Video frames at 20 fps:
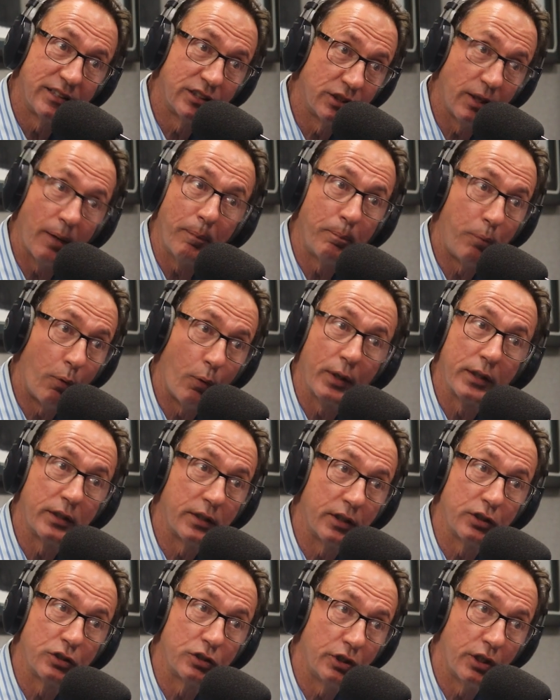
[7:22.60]
At some point
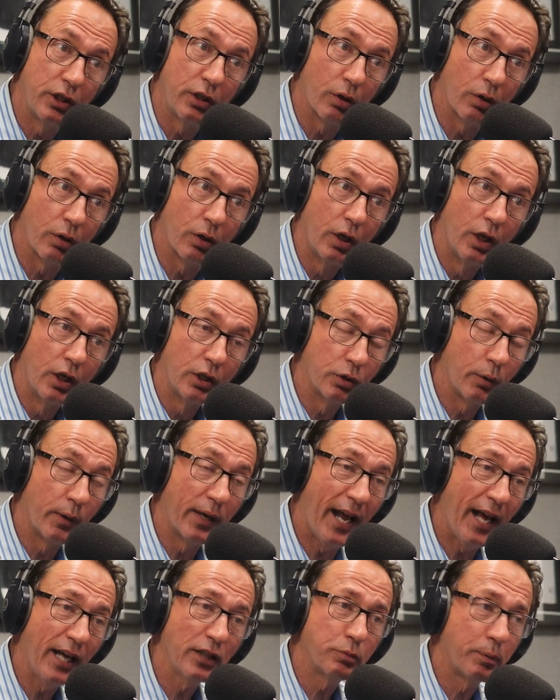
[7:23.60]
this year. So
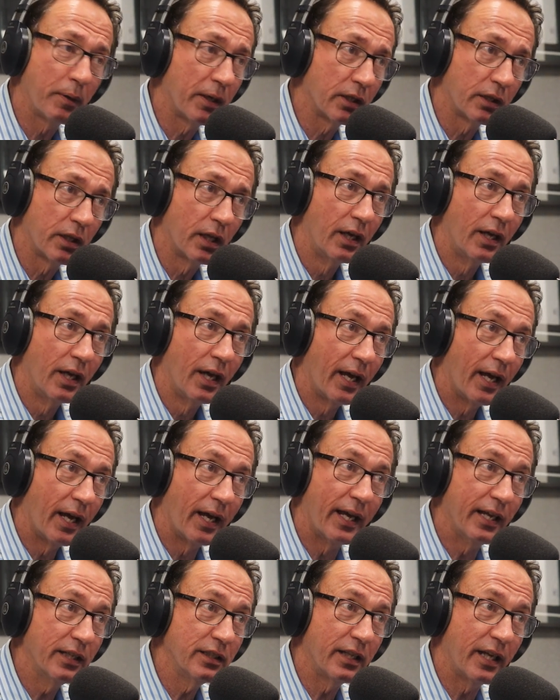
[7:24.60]
it has
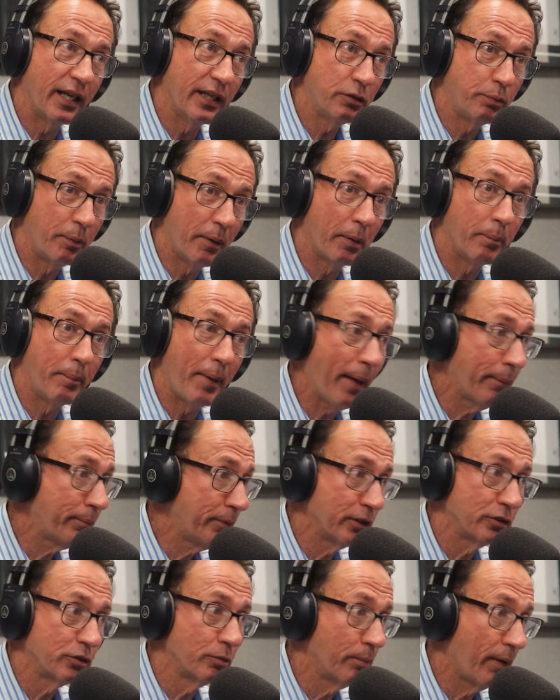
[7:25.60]
been a
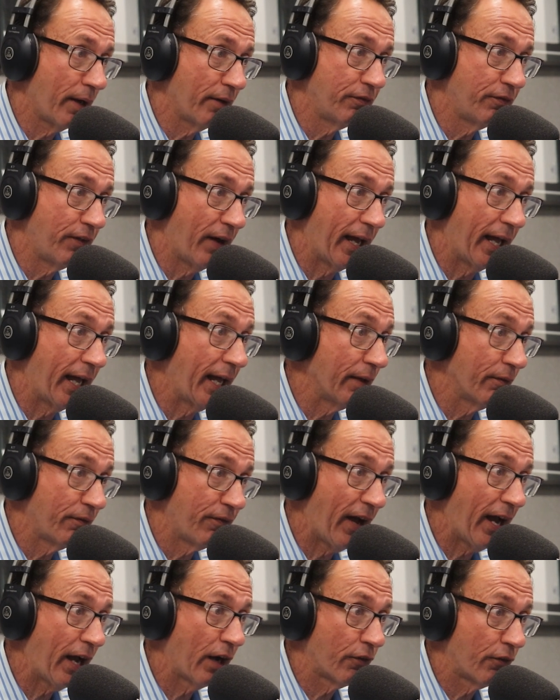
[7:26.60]
baptism by
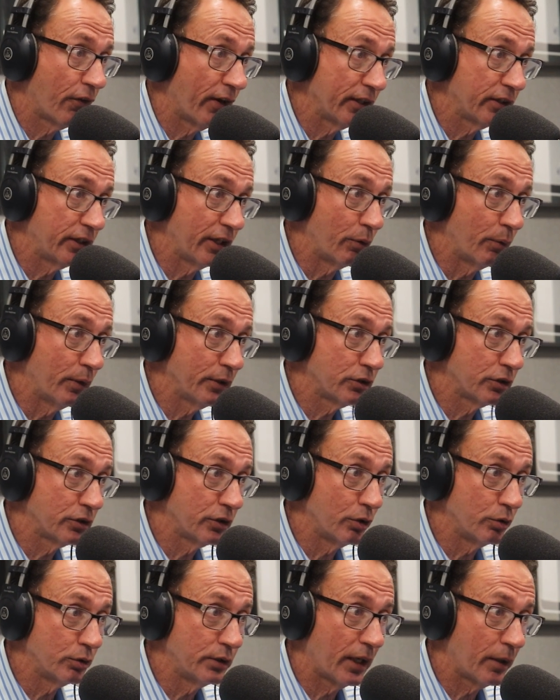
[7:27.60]
fire for Anthony
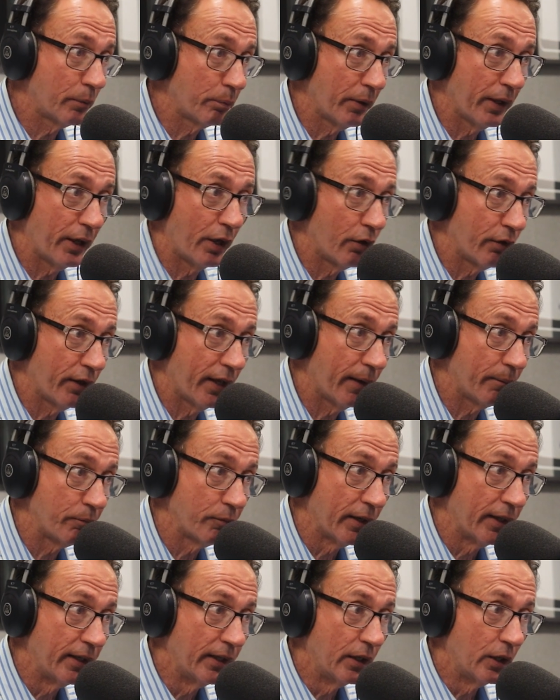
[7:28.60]
Richardson, who's had to play all that
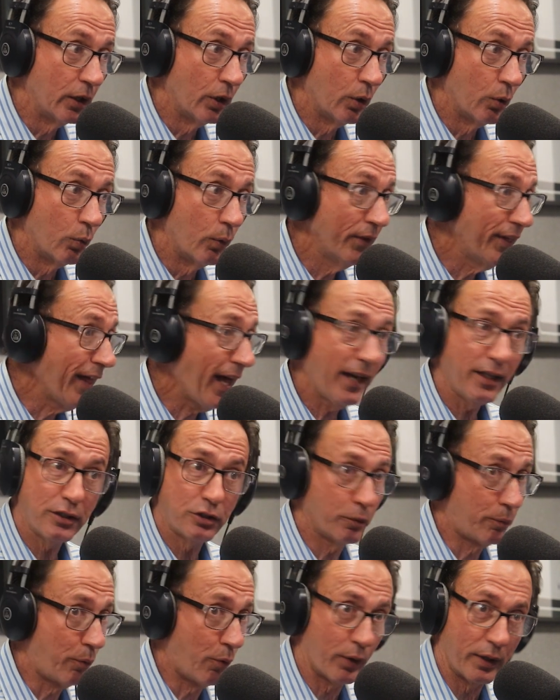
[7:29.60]
without a
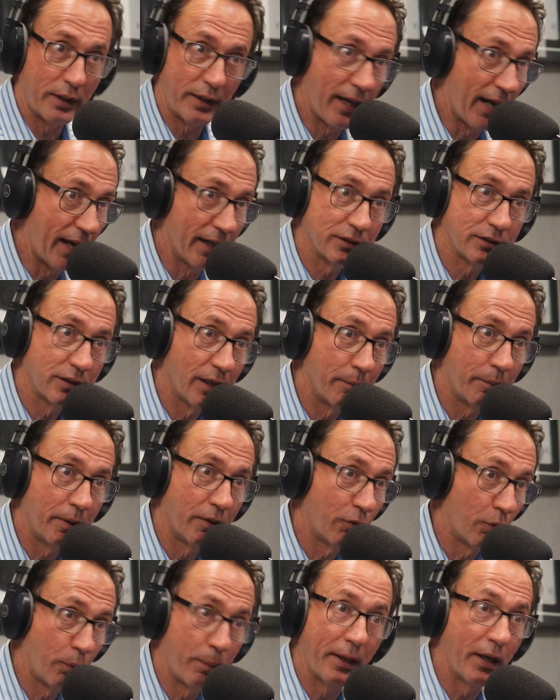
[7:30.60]
supporting cast. I
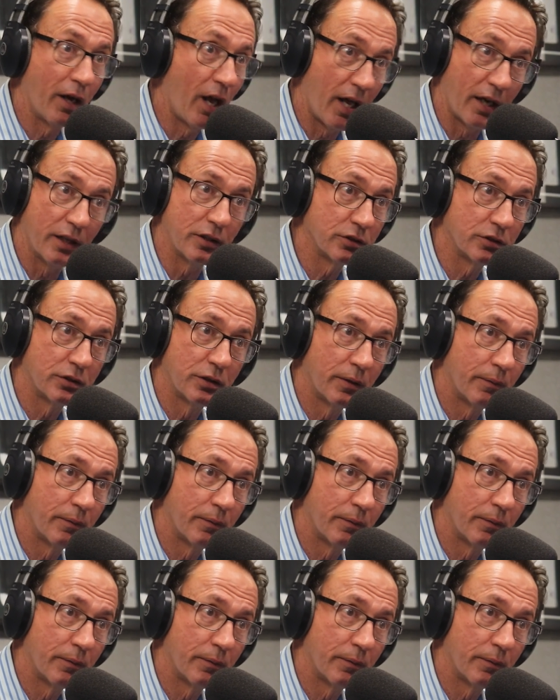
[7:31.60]
mean, if we're being honest.